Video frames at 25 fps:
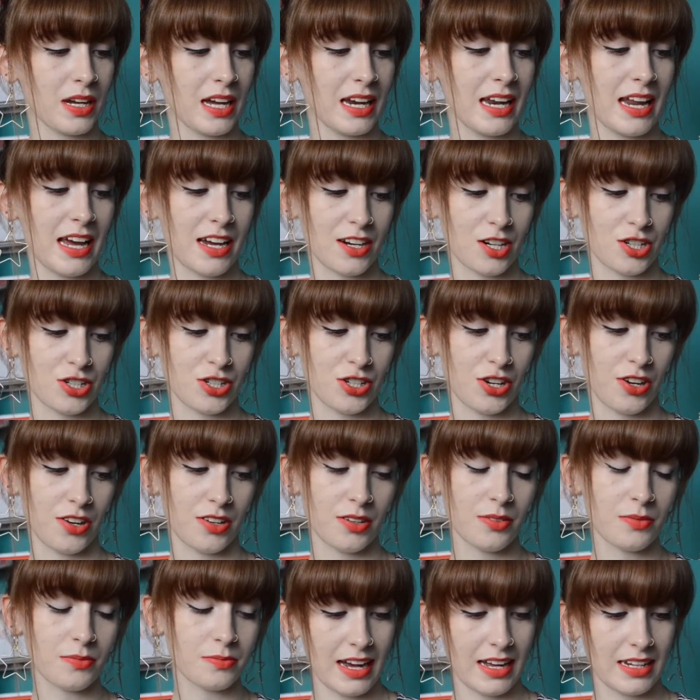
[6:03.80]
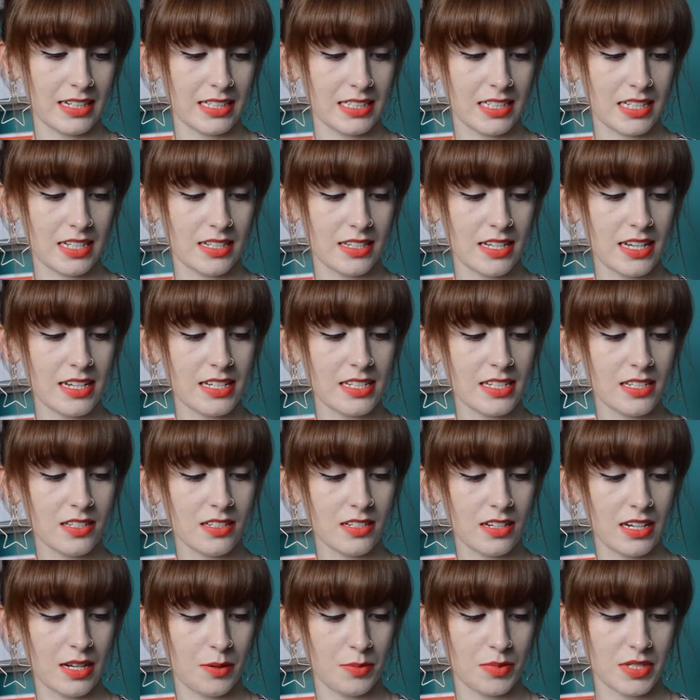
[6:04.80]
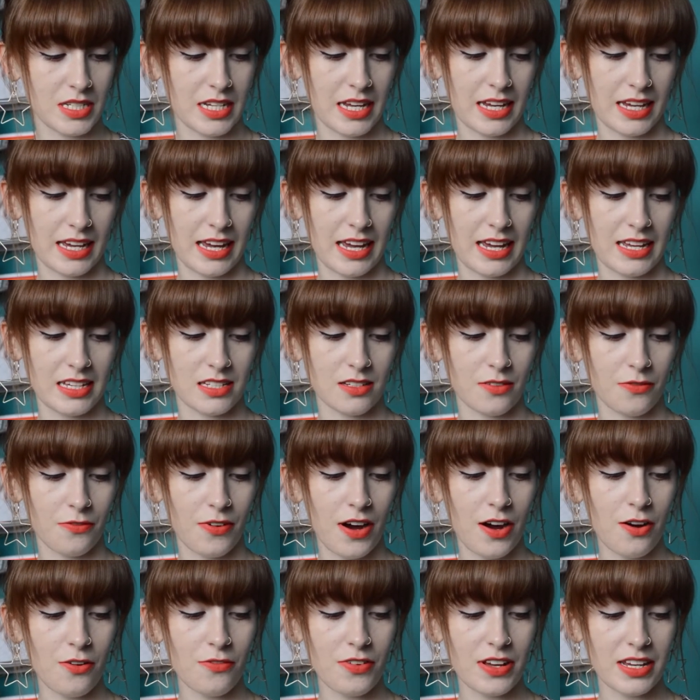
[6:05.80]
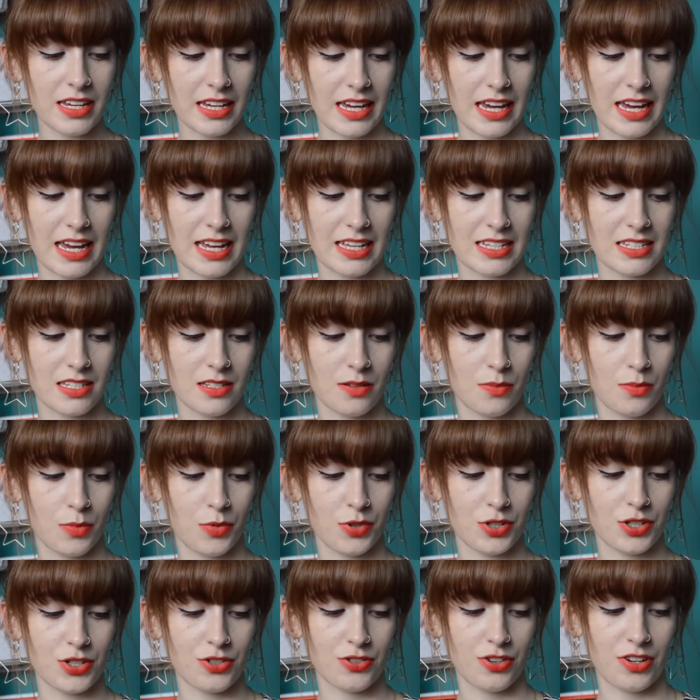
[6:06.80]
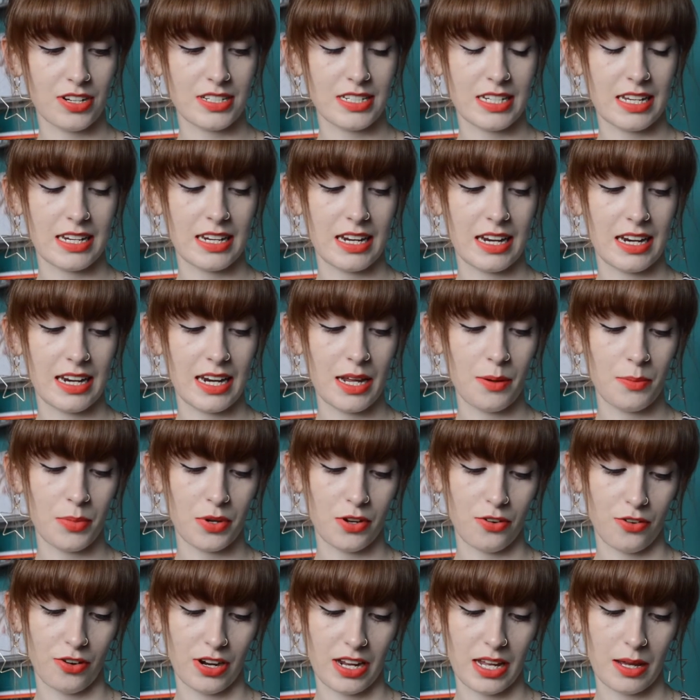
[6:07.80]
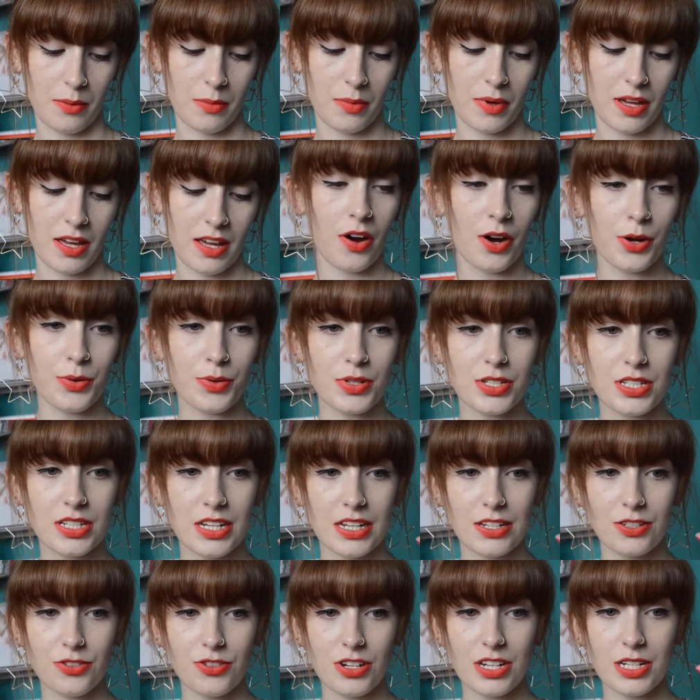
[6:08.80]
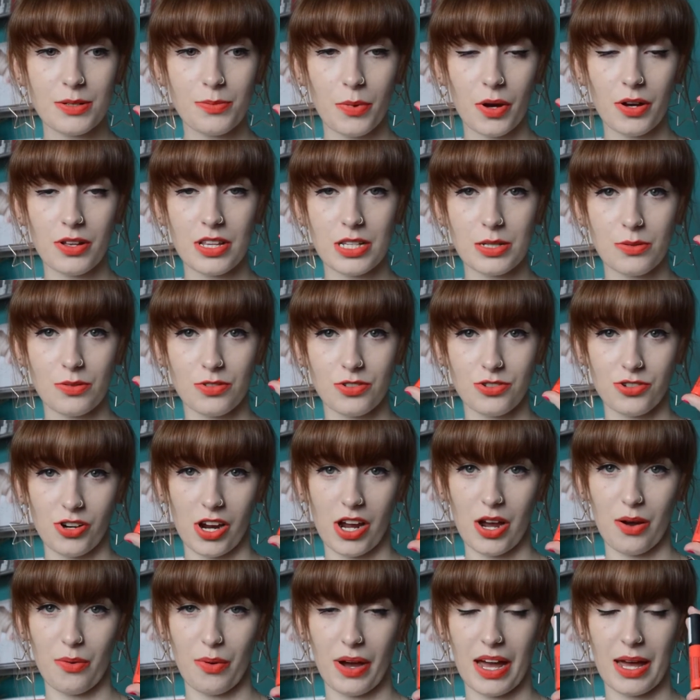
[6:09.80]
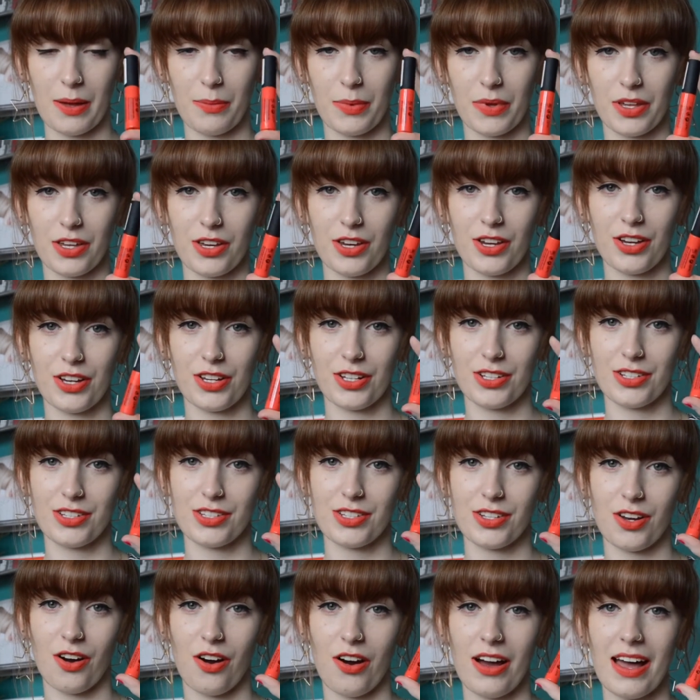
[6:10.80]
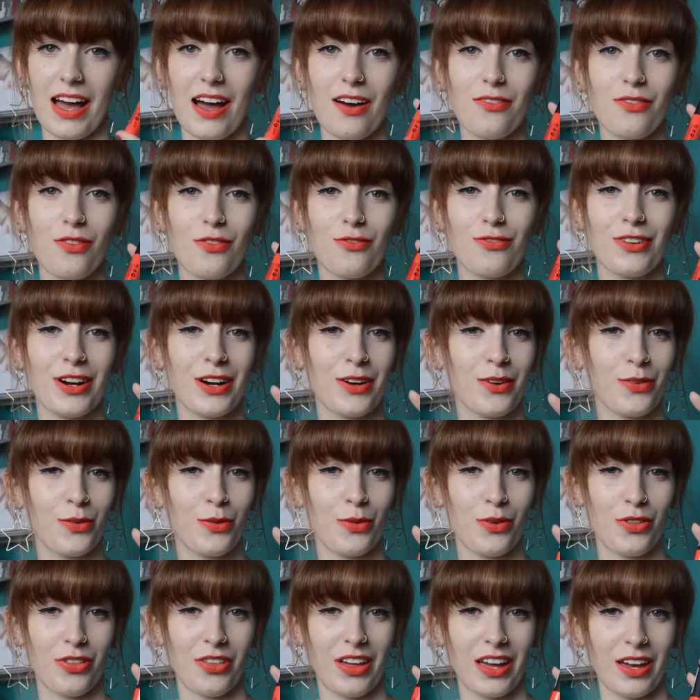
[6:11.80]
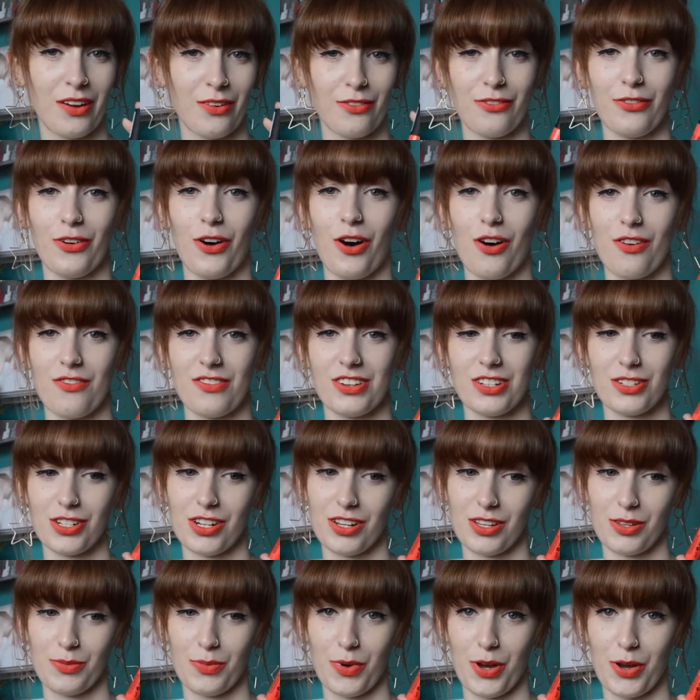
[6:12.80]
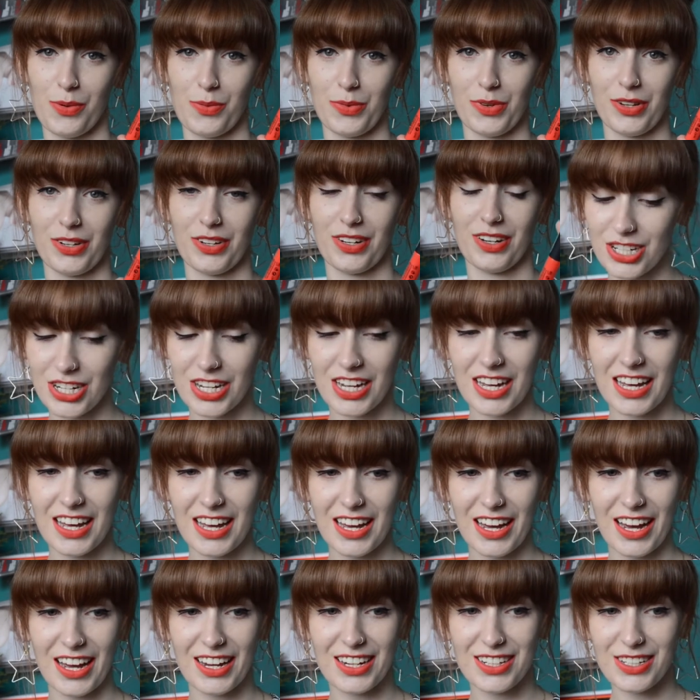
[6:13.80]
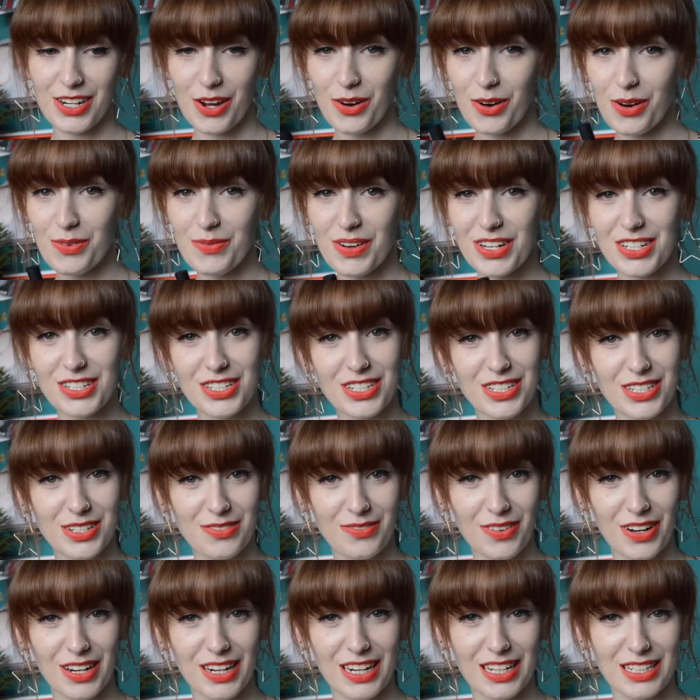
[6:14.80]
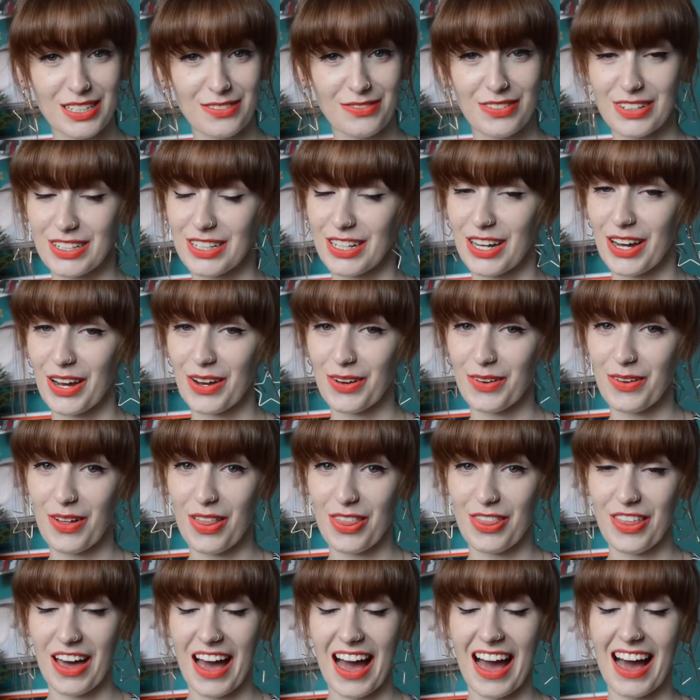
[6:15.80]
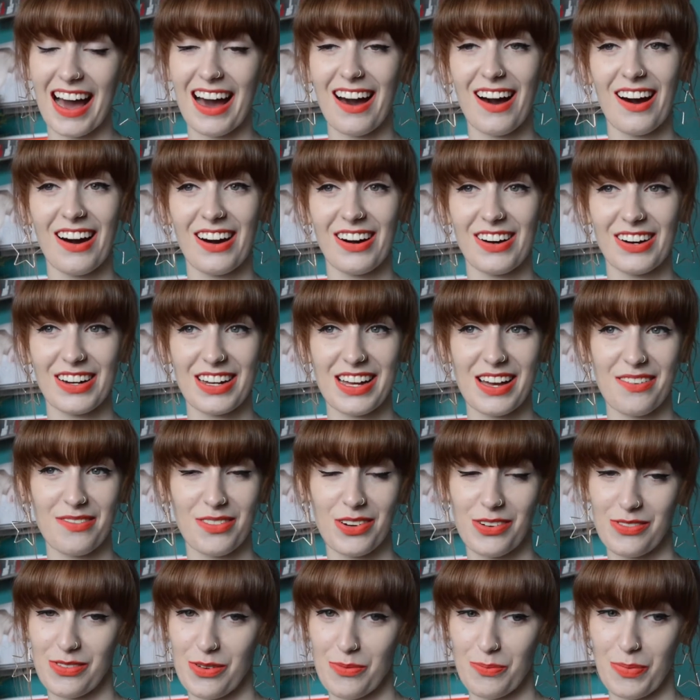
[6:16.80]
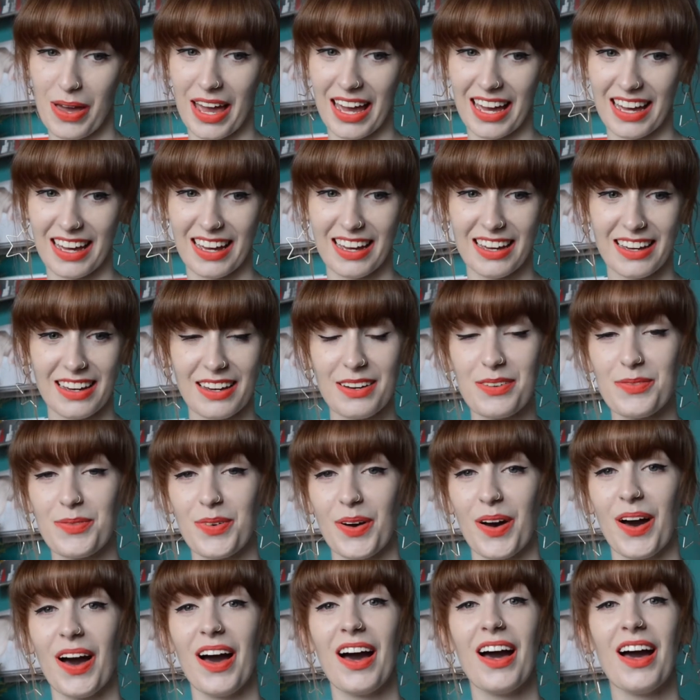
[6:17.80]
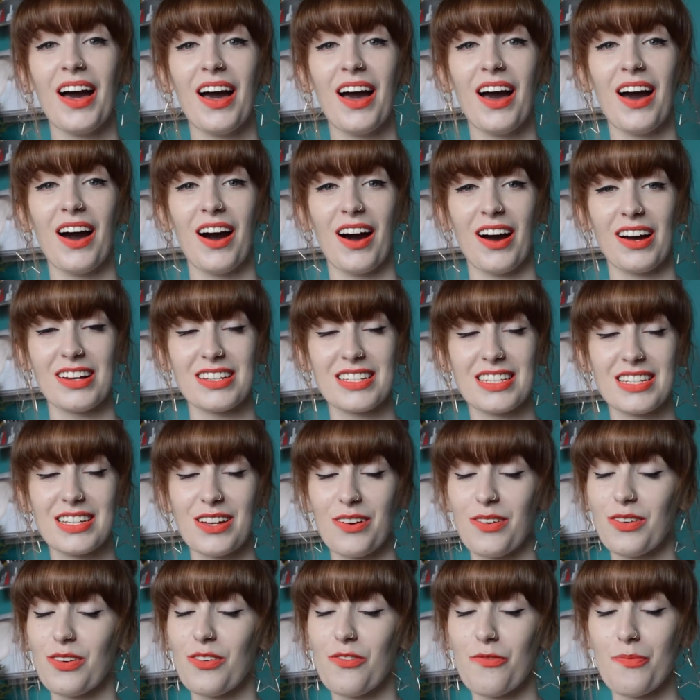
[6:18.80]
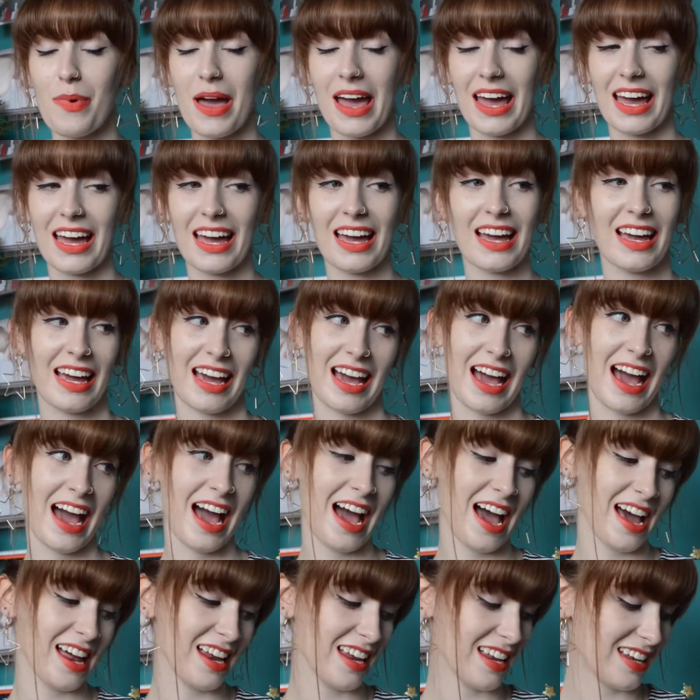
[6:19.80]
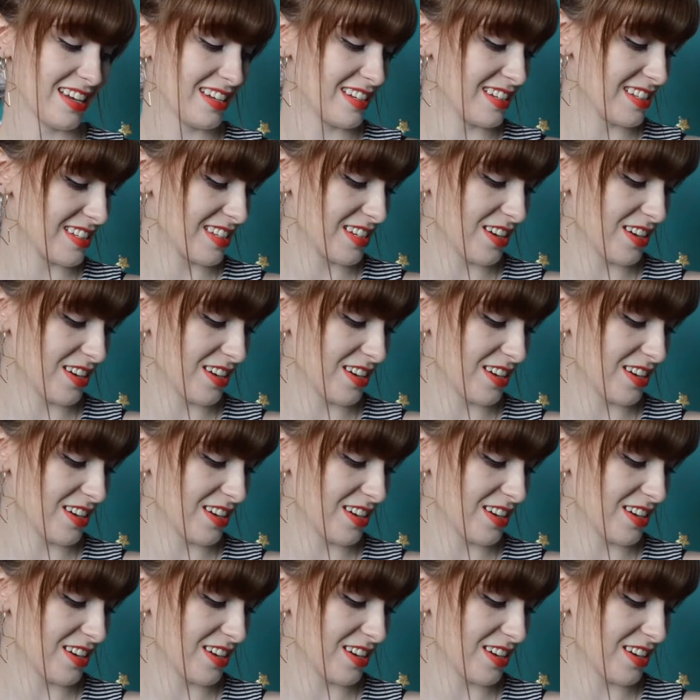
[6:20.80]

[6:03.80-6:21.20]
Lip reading: Collection, and this lipstick is Velvet Kiss Moisturising Lip Cream. I was intrigued by this one straight away because I have a real thing for orange at the moment. And I know I mentioned in my last video that I am loving pink, but I still love pink, and